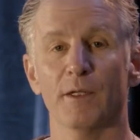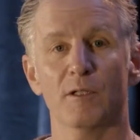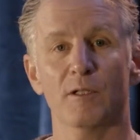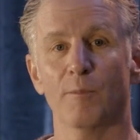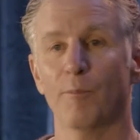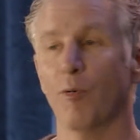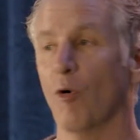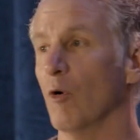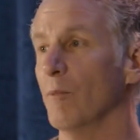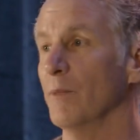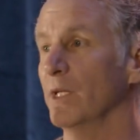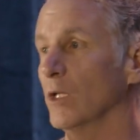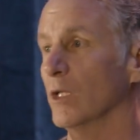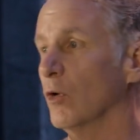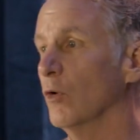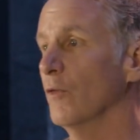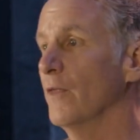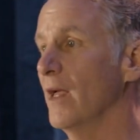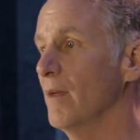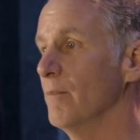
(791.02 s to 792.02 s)
that support me and
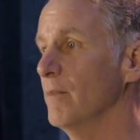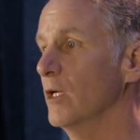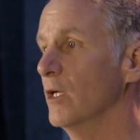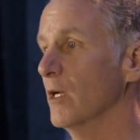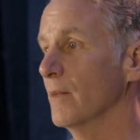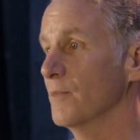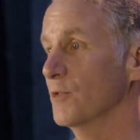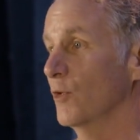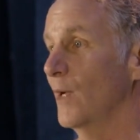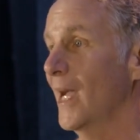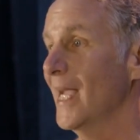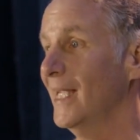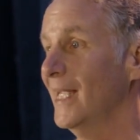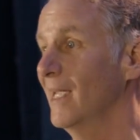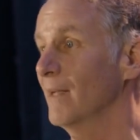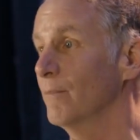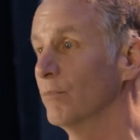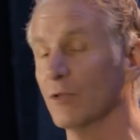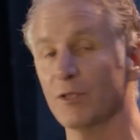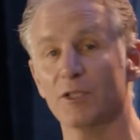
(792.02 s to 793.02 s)
hold that mirror up so I
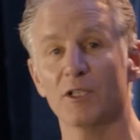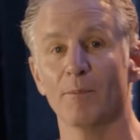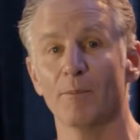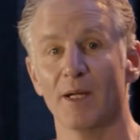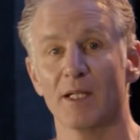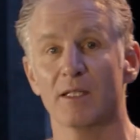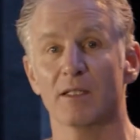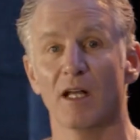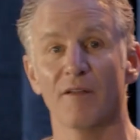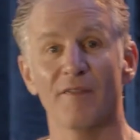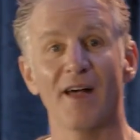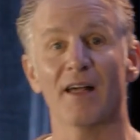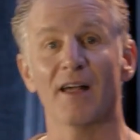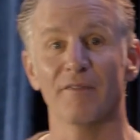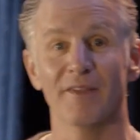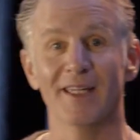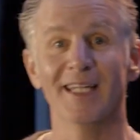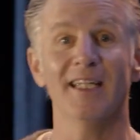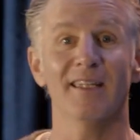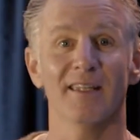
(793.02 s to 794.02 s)
can't bullshit myself out
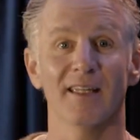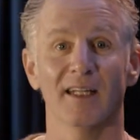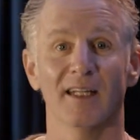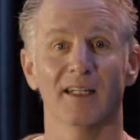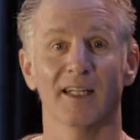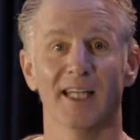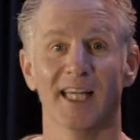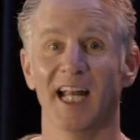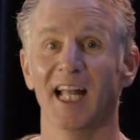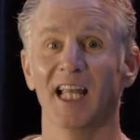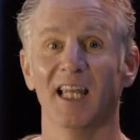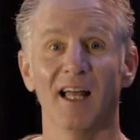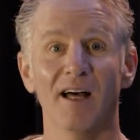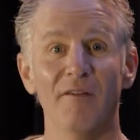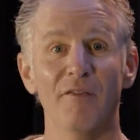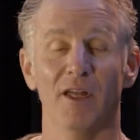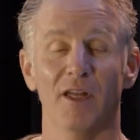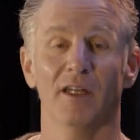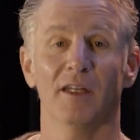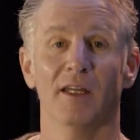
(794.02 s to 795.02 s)
of anything. And I
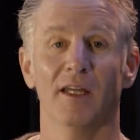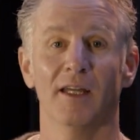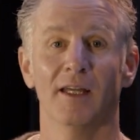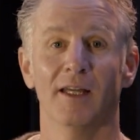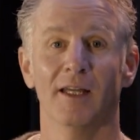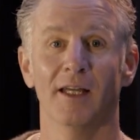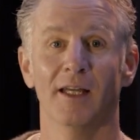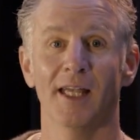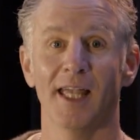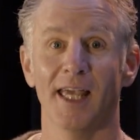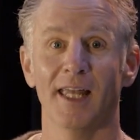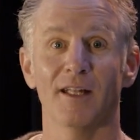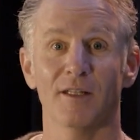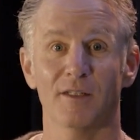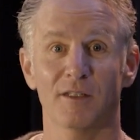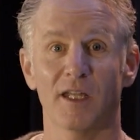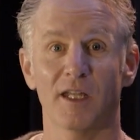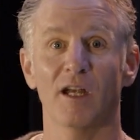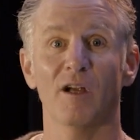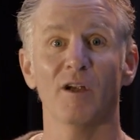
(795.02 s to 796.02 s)
love it. And
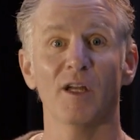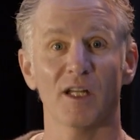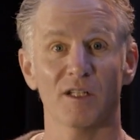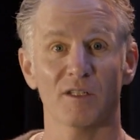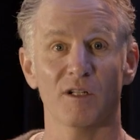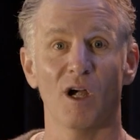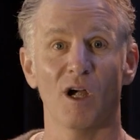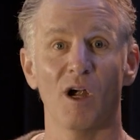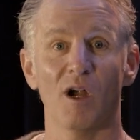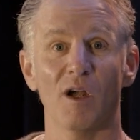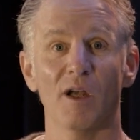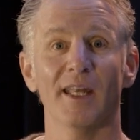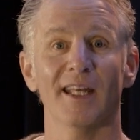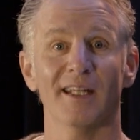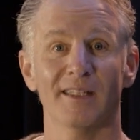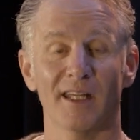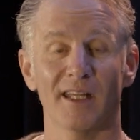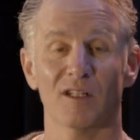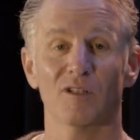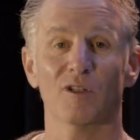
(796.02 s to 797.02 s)
it's scary and it's hard and
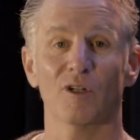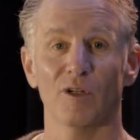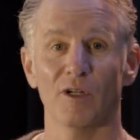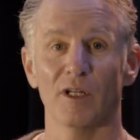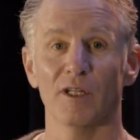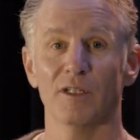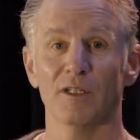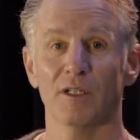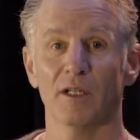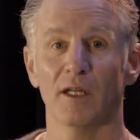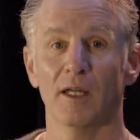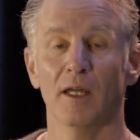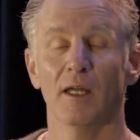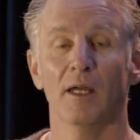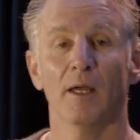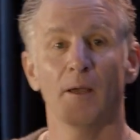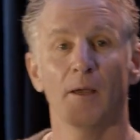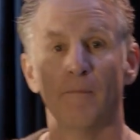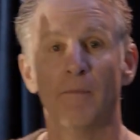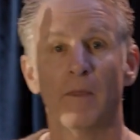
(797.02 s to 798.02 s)
it takes courage.
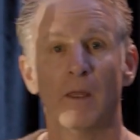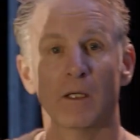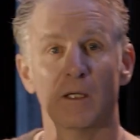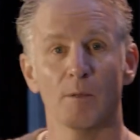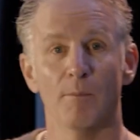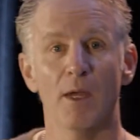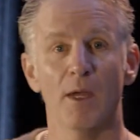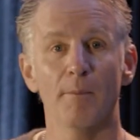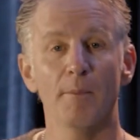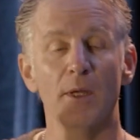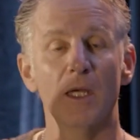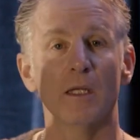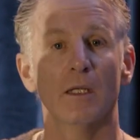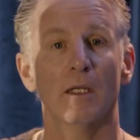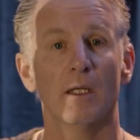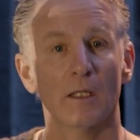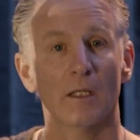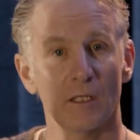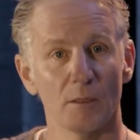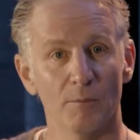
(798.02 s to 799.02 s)
Commitment,
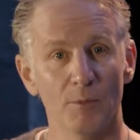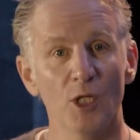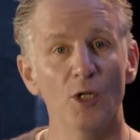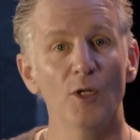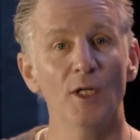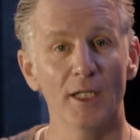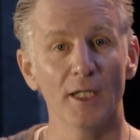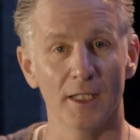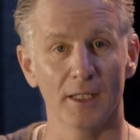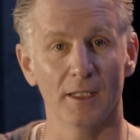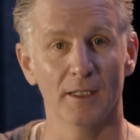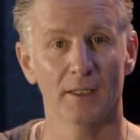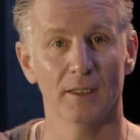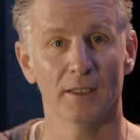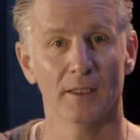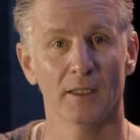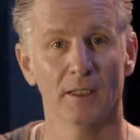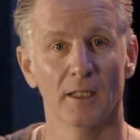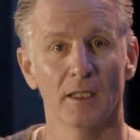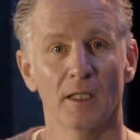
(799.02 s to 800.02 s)
community,
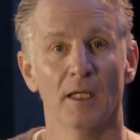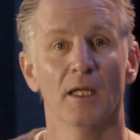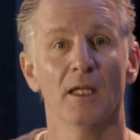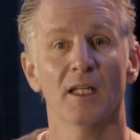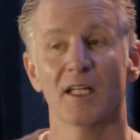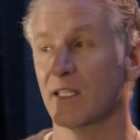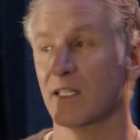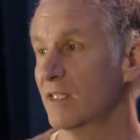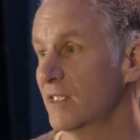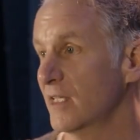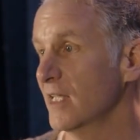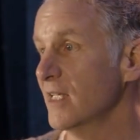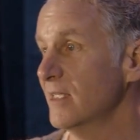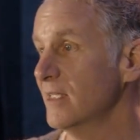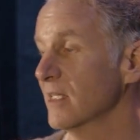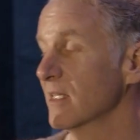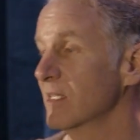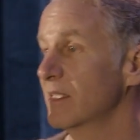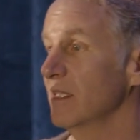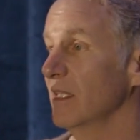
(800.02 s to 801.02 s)

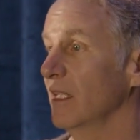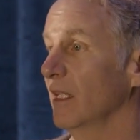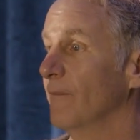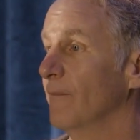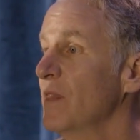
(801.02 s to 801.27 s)
consistency.